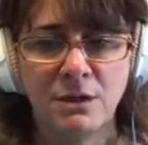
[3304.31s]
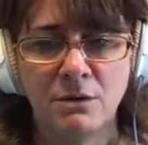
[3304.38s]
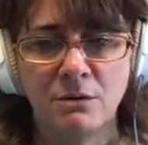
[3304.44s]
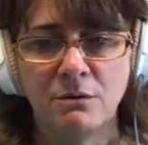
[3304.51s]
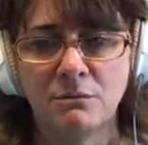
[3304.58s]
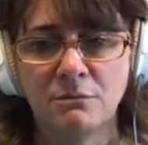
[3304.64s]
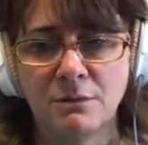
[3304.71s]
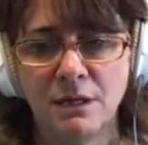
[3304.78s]

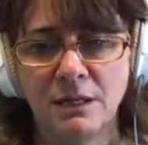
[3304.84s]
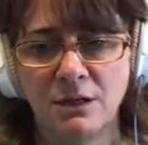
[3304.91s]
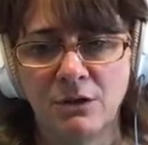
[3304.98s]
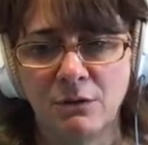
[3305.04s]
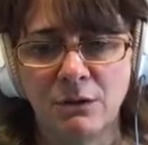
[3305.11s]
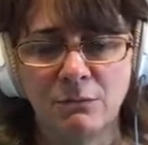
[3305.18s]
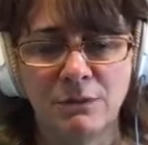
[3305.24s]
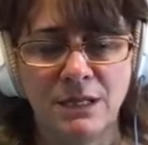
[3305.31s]
though you
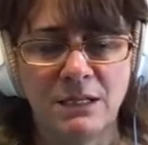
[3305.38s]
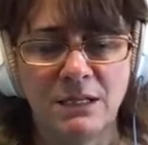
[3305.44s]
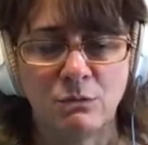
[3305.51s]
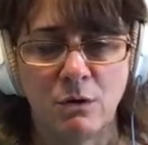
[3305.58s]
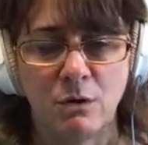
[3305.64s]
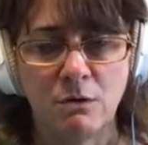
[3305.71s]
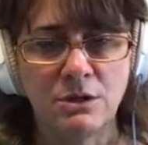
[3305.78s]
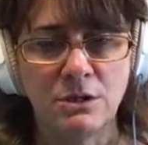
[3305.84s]
know i don't think it's
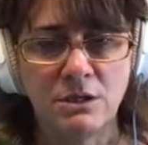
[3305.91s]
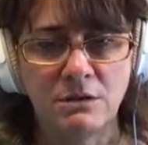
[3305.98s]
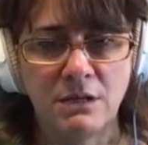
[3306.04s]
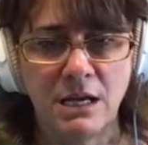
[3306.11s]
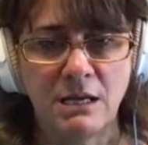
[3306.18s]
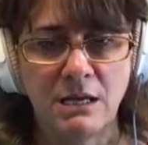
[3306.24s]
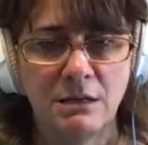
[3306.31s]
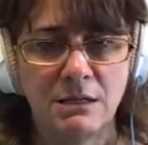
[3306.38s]
wrong to do
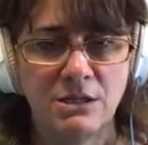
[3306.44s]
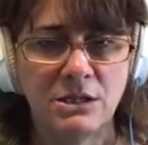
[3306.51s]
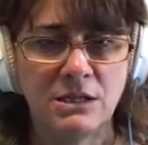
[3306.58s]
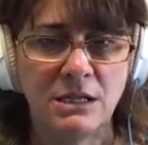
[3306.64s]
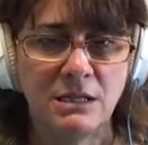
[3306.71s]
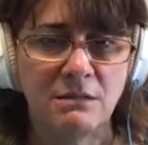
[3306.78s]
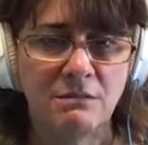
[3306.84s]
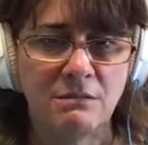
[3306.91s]
that i just
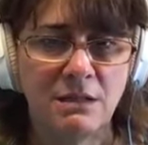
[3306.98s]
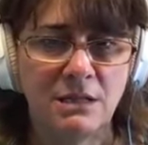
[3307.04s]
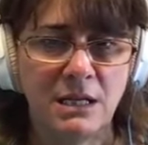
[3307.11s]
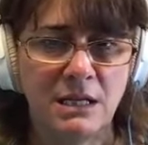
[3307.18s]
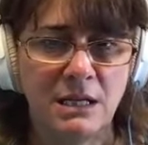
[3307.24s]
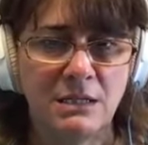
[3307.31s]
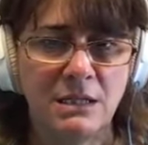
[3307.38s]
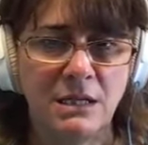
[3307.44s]
think that
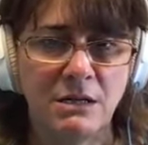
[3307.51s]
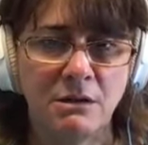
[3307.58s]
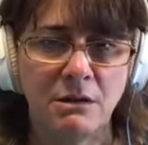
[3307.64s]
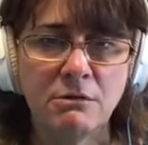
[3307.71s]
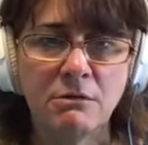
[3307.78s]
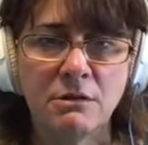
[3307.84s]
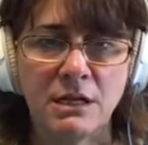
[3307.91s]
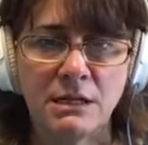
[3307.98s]
they need to hear
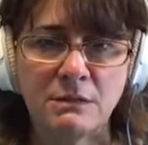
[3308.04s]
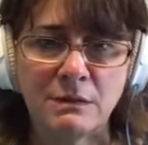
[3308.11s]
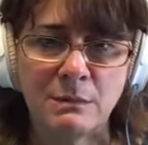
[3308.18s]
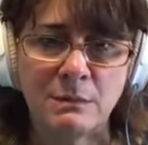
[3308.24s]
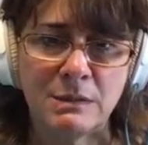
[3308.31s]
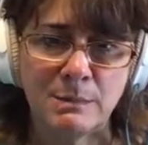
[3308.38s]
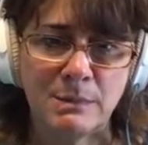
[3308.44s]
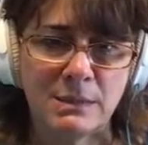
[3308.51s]
other things
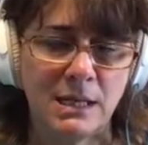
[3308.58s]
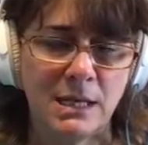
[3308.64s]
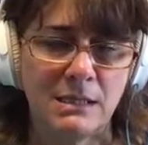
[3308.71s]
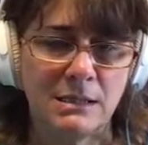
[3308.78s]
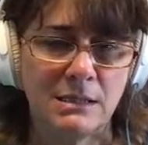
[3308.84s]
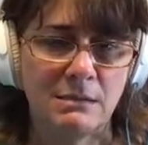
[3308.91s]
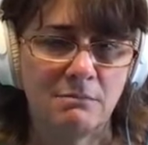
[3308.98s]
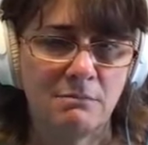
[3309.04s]
from us
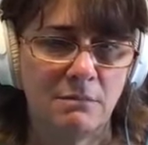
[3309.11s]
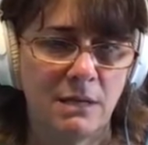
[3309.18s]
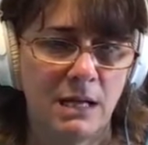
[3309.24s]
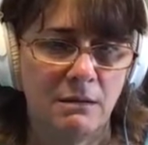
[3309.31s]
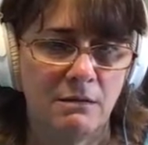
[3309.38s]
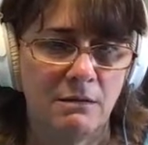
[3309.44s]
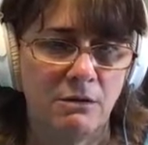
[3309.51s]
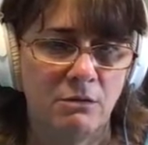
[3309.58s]
besides
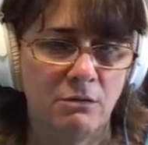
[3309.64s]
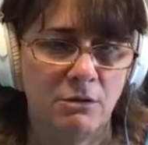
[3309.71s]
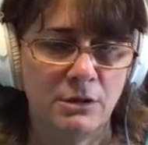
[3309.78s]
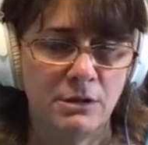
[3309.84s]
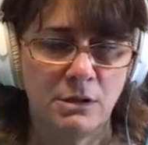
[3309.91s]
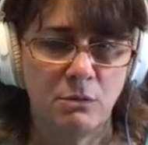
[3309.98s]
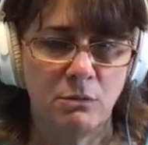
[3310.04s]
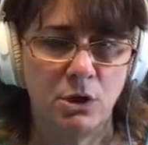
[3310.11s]
you
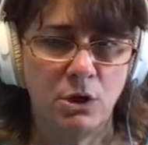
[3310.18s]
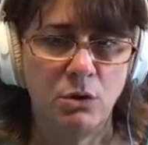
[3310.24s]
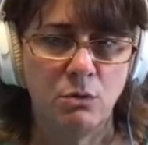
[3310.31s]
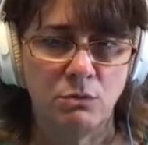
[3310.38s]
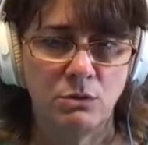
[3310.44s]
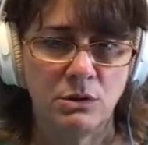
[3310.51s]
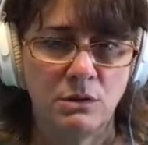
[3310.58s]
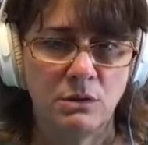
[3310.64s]
look so
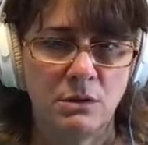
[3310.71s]
cute